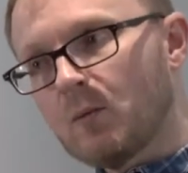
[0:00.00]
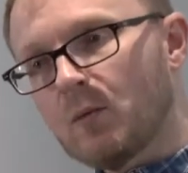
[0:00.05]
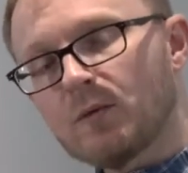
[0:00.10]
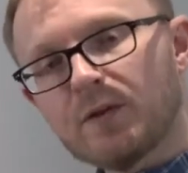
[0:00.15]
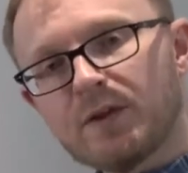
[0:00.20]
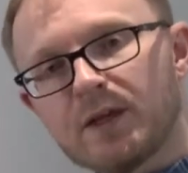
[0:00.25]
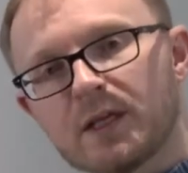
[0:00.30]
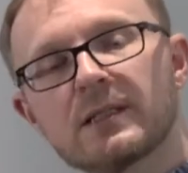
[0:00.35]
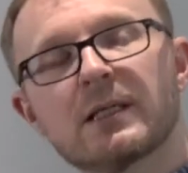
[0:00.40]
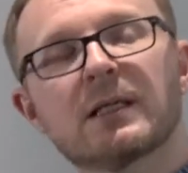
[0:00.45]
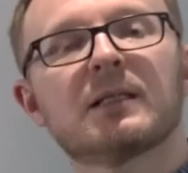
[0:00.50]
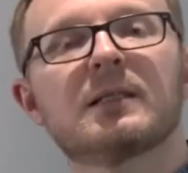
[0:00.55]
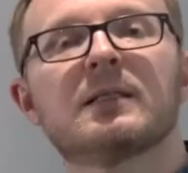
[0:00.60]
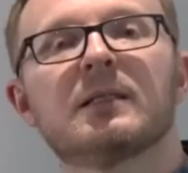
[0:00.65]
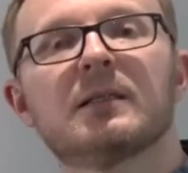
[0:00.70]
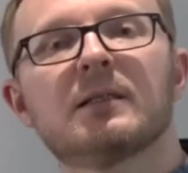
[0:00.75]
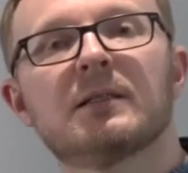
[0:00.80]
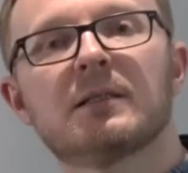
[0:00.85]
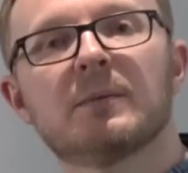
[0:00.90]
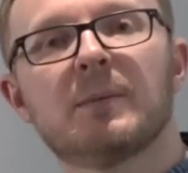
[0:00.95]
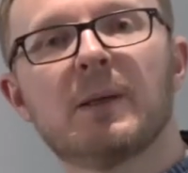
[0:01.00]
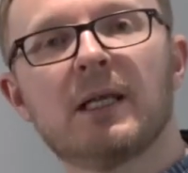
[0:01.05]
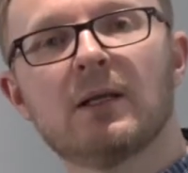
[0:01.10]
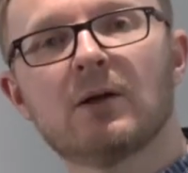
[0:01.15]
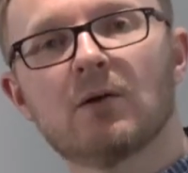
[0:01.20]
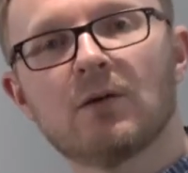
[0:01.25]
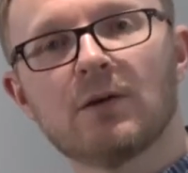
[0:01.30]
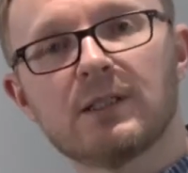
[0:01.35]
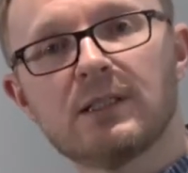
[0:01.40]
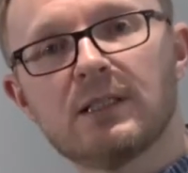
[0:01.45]
things to consider
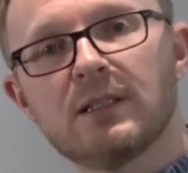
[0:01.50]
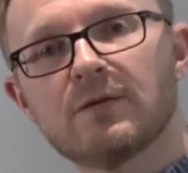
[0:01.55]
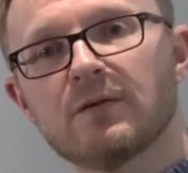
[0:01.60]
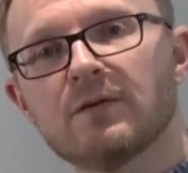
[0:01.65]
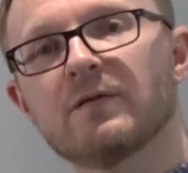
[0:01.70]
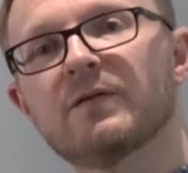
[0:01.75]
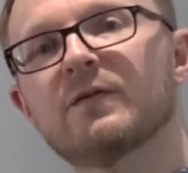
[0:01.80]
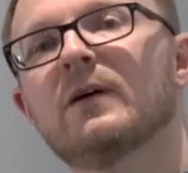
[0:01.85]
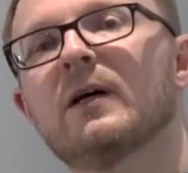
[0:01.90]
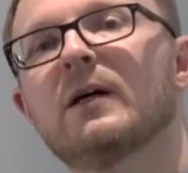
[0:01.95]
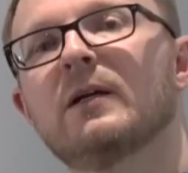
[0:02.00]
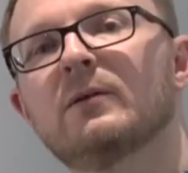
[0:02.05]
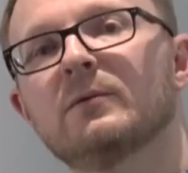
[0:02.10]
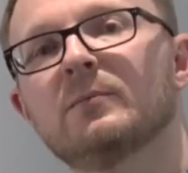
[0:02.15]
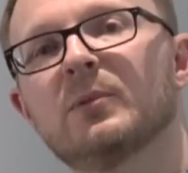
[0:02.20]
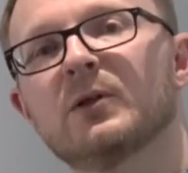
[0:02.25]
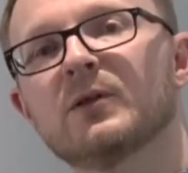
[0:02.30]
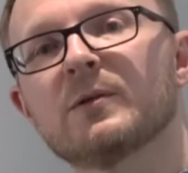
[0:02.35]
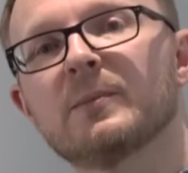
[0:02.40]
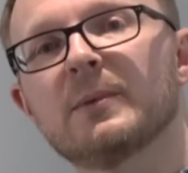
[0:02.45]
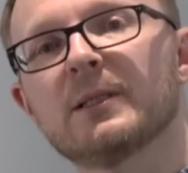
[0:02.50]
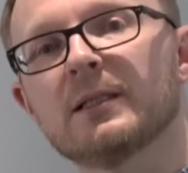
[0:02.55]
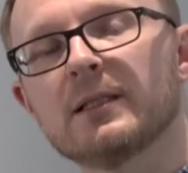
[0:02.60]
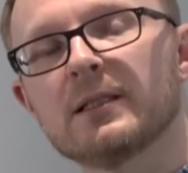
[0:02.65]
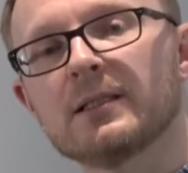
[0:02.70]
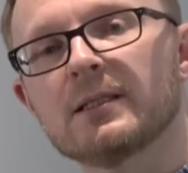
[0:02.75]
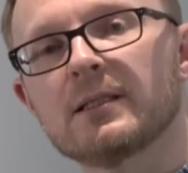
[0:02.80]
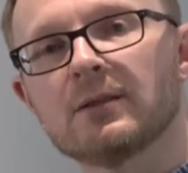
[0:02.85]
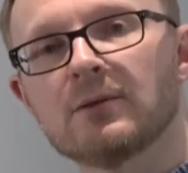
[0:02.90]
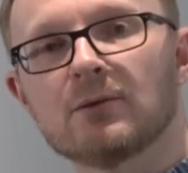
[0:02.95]
depending on the different final
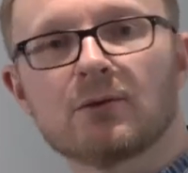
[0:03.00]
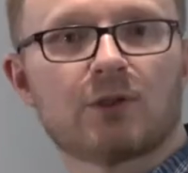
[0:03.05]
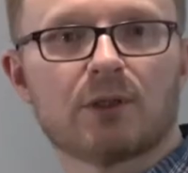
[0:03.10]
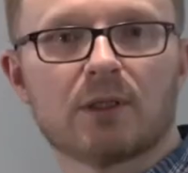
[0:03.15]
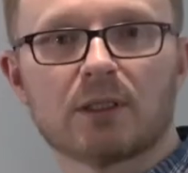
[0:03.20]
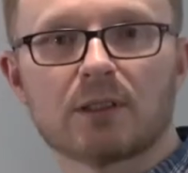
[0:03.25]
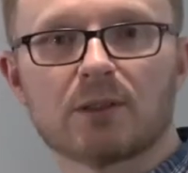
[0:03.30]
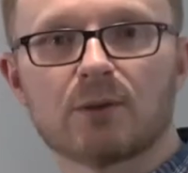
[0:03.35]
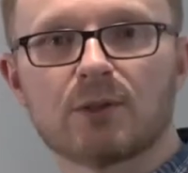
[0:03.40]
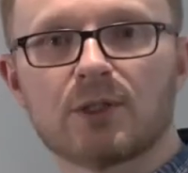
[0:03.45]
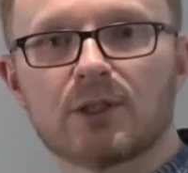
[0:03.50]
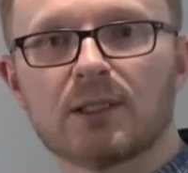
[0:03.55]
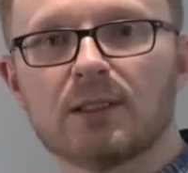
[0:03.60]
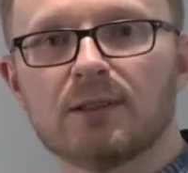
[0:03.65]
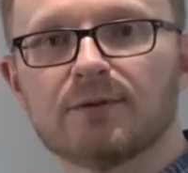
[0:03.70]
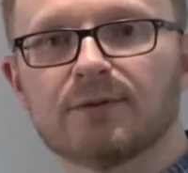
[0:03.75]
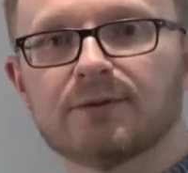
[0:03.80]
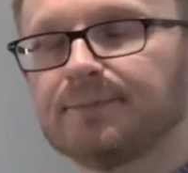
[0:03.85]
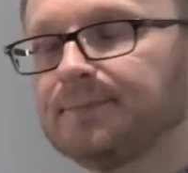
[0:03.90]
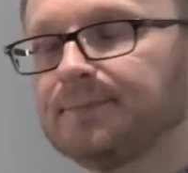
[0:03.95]
possibilities that you're trying to achieve.